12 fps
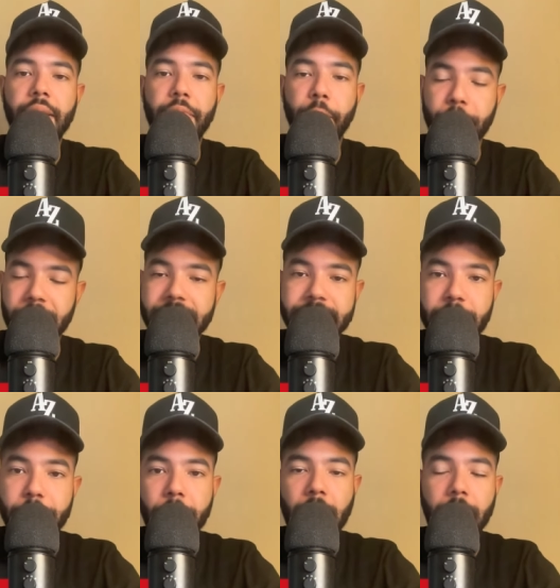the biggest
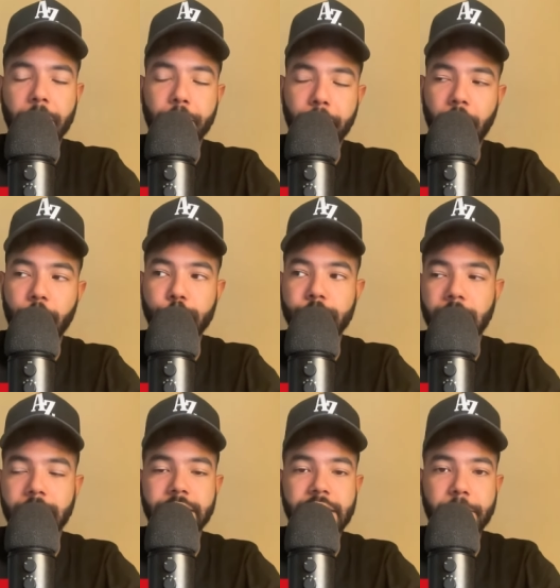impact players on
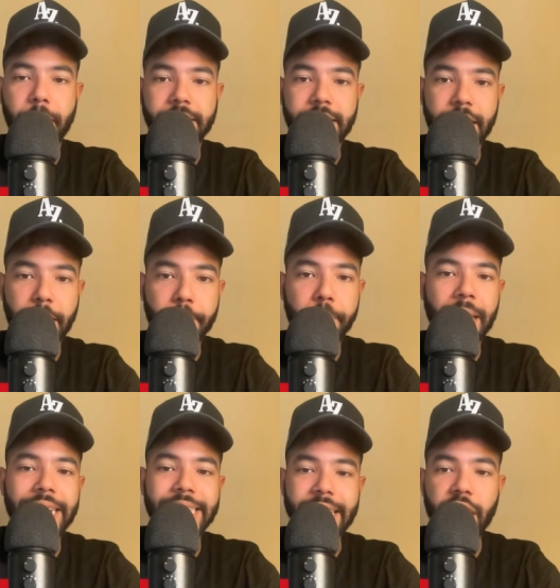this D-backs team,
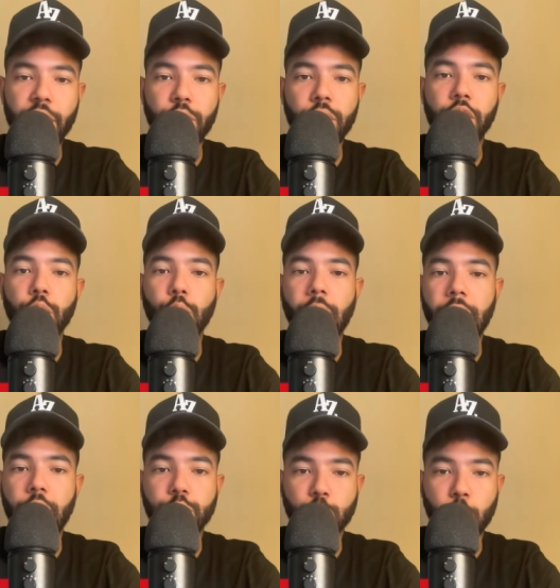it's Carroll and
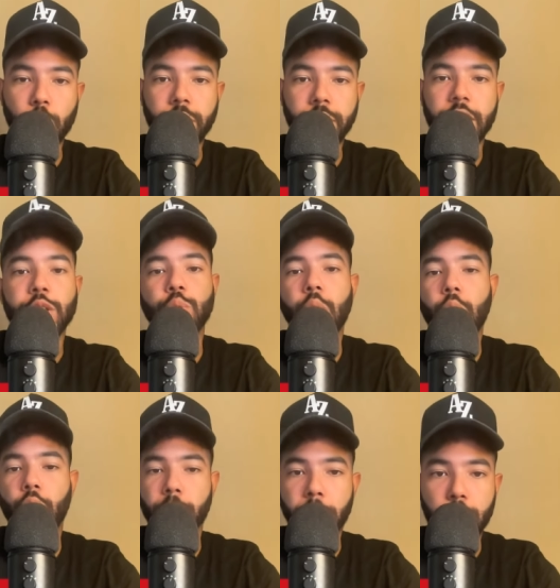Eugenio Suarez that struggle
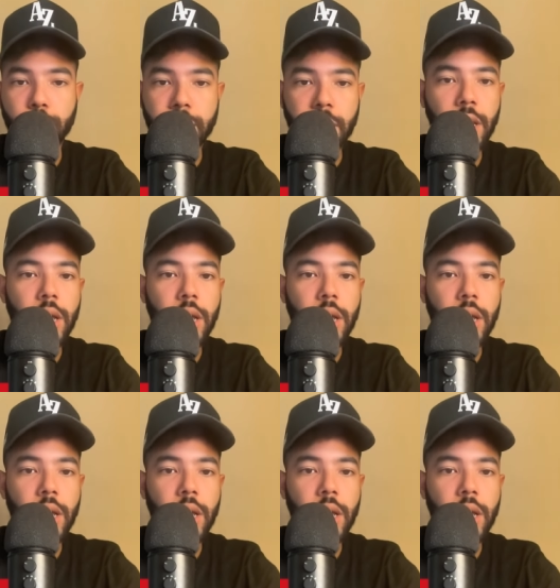the most.